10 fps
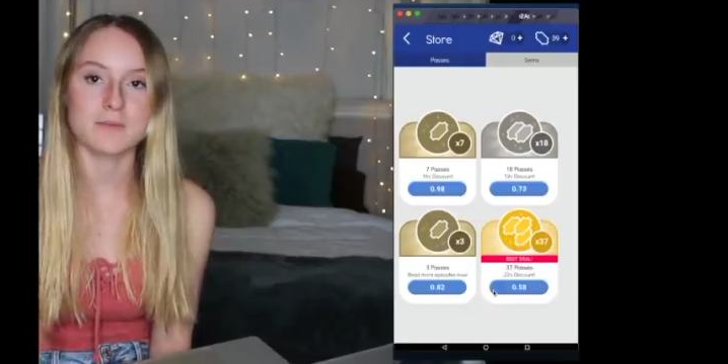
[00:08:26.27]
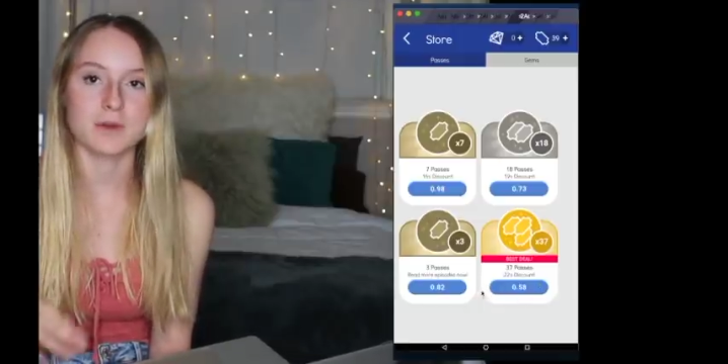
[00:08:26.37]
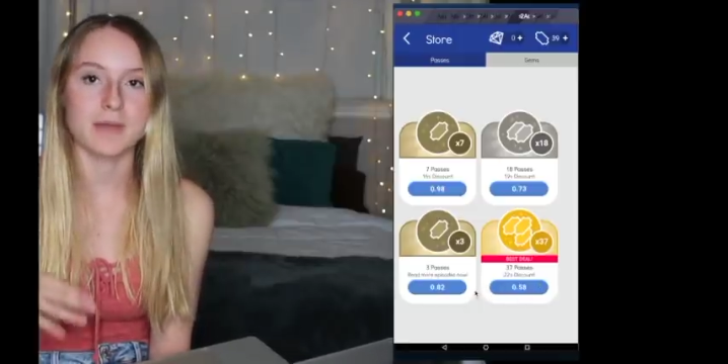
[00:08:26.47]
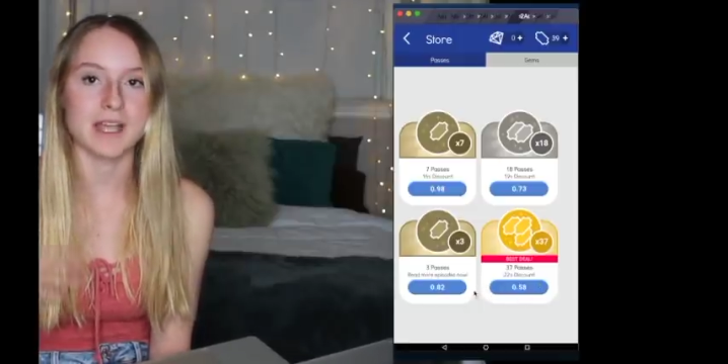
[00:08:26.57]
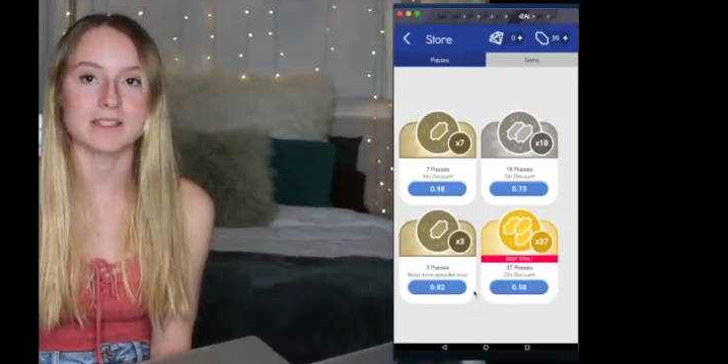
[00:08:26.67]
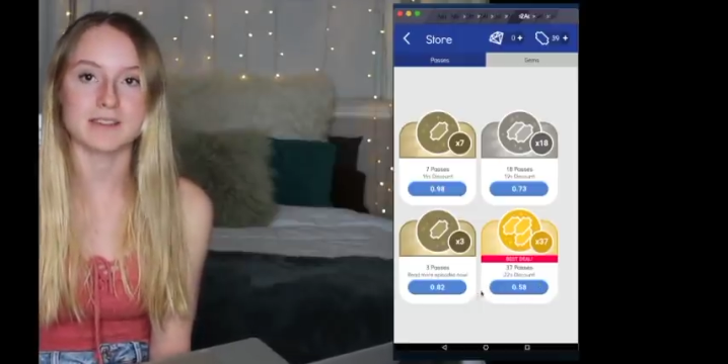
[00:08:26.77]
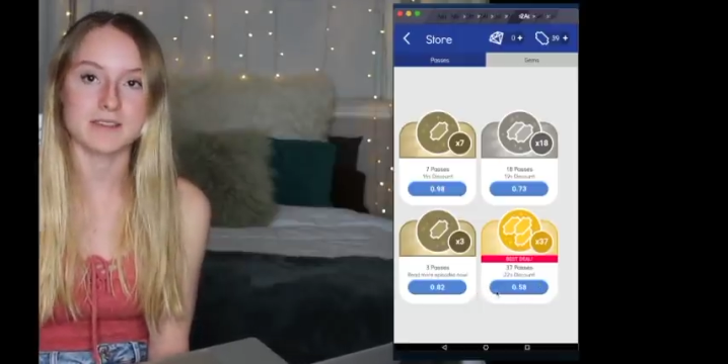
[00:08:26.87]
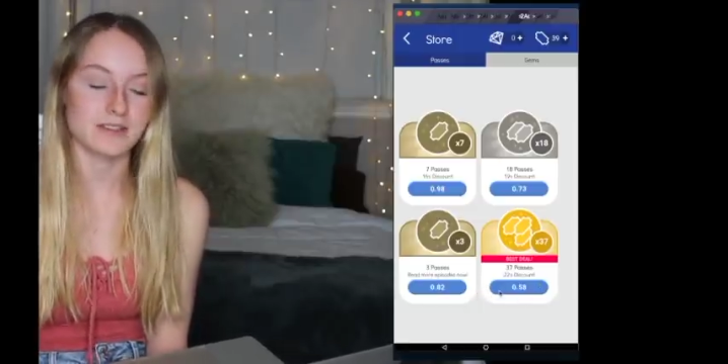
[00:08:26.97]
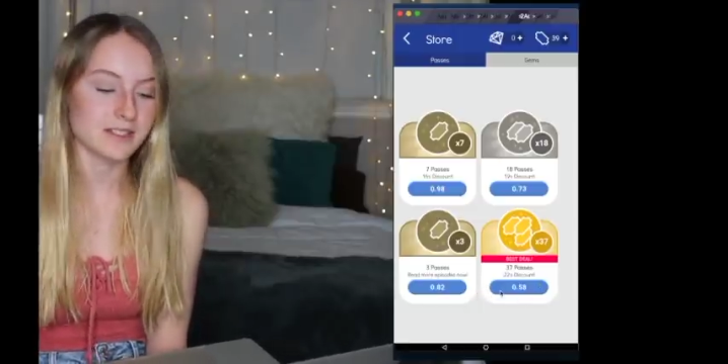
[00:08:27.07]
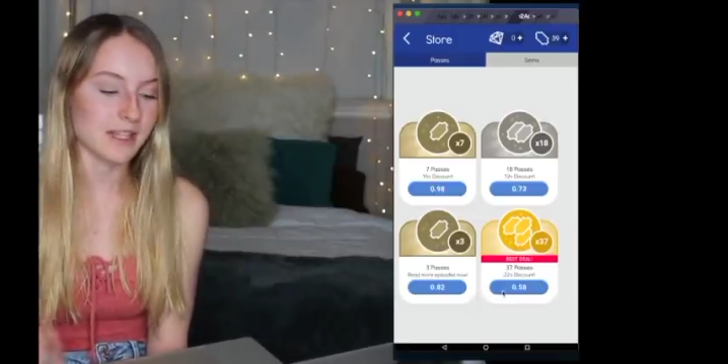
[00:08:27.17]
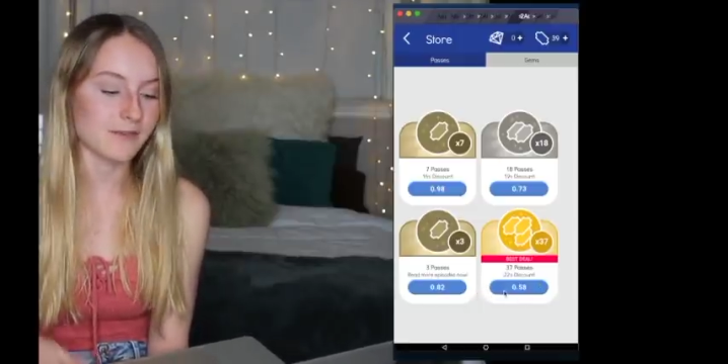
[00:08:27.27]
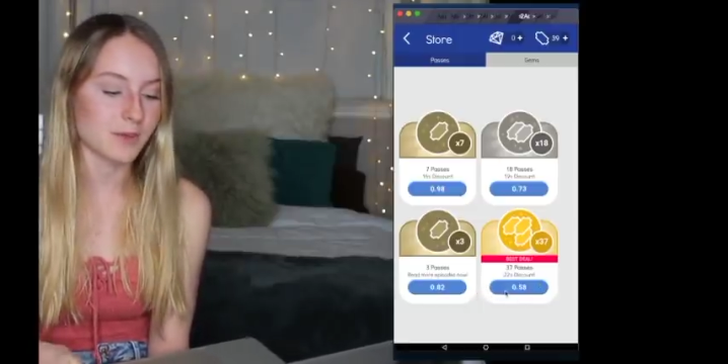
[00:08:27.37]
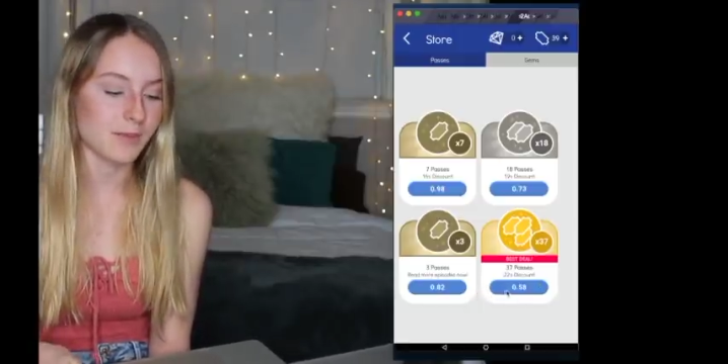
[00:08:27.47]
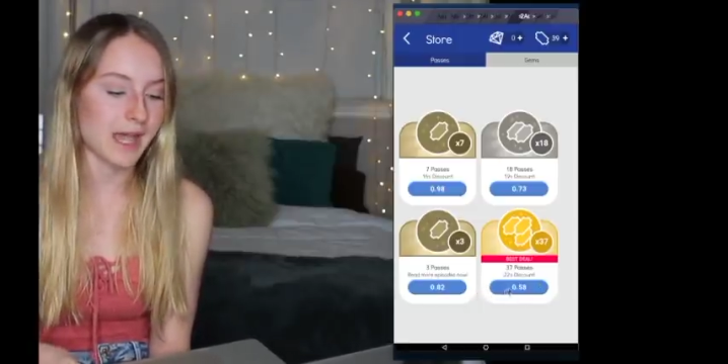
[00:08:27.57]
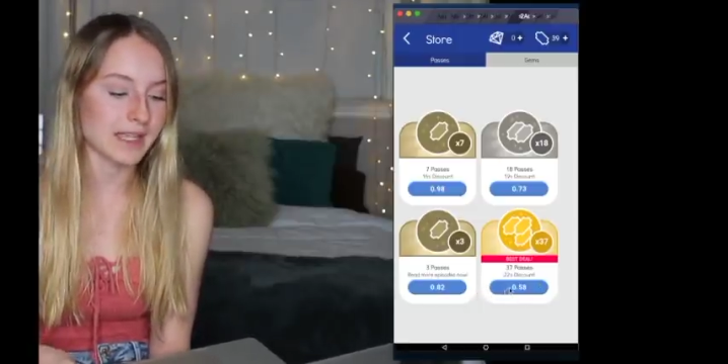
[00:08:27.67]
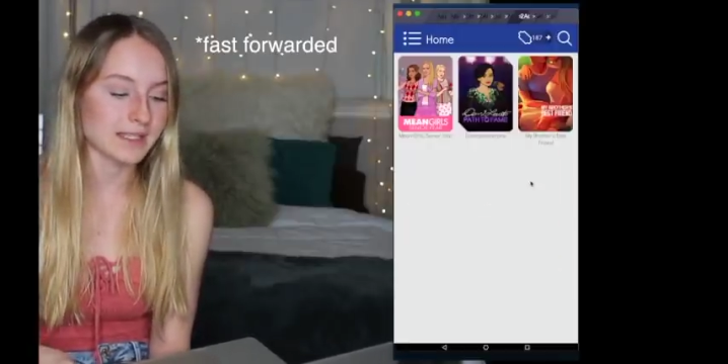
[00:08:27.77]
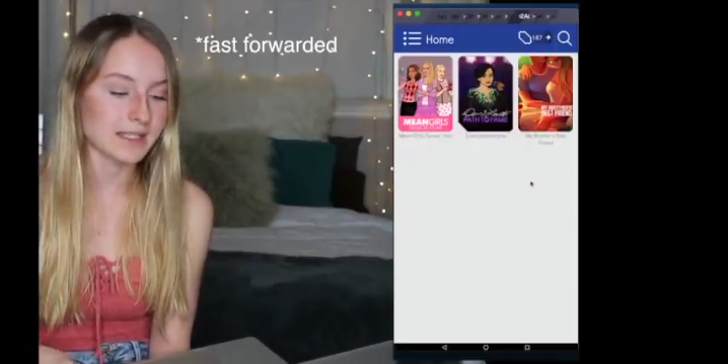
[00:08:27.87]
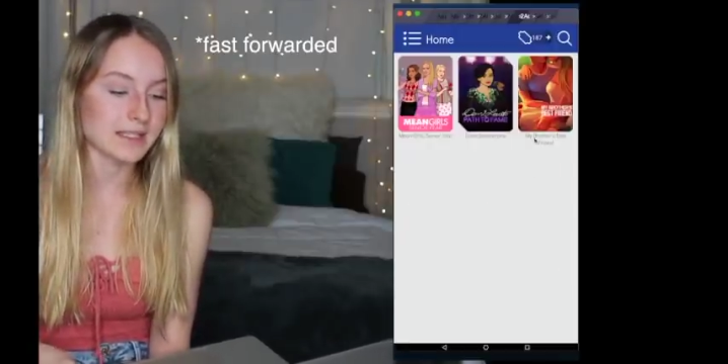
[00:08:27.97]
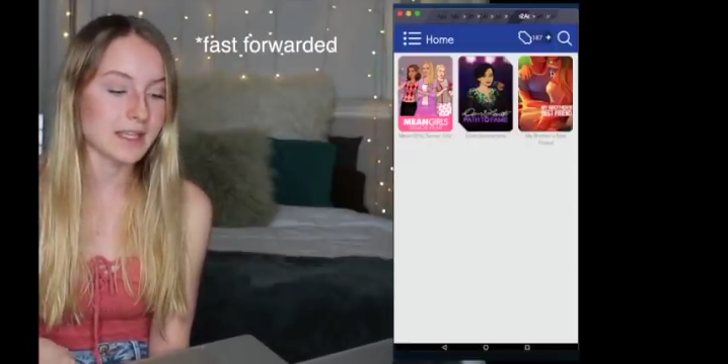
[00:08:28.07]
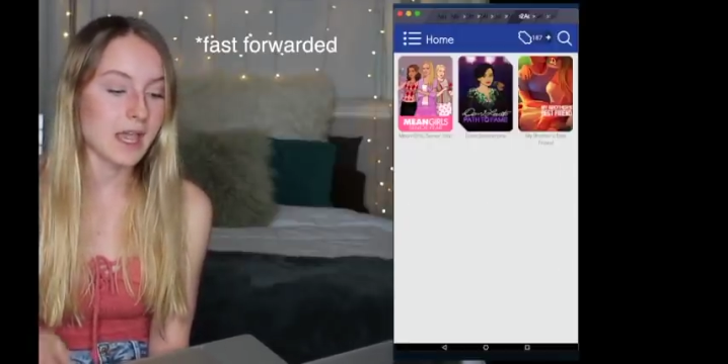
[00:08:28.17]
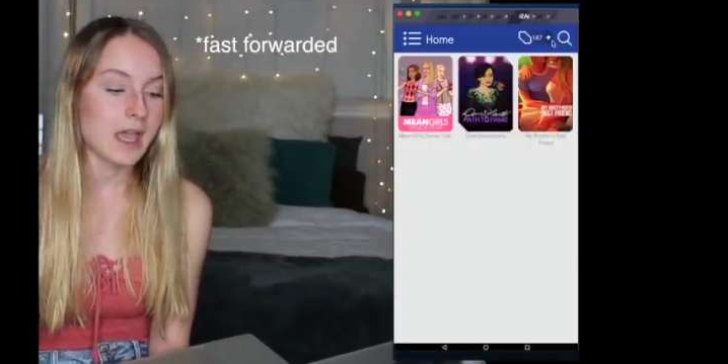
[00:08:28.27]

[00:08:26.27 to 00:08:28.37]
more passes, 37 more passes.